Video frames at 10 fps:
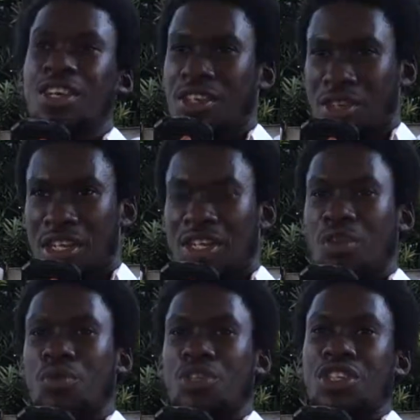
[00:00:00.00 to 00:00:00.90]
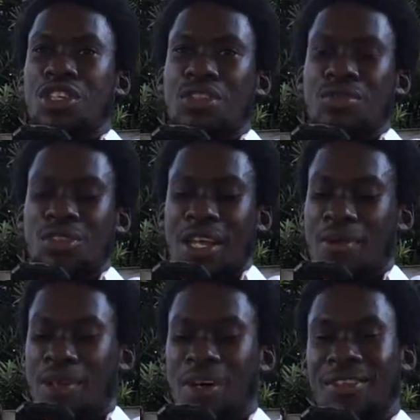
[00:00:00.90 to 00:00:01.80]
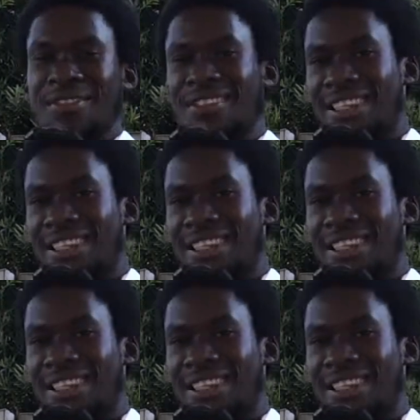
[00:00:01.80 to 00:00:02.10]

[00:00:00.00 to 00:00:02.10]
you need to know what you're going to do. So anyway, y'all,